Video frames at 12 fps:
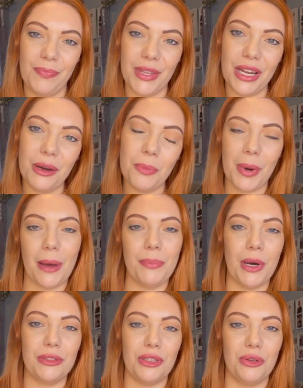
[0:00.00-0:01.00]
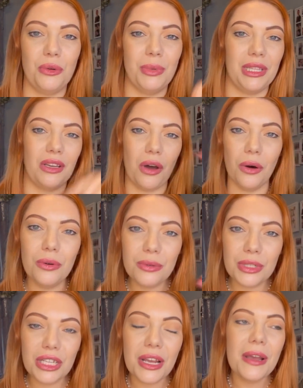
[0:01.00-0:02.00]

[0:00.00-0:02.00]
little black bottle with the gold.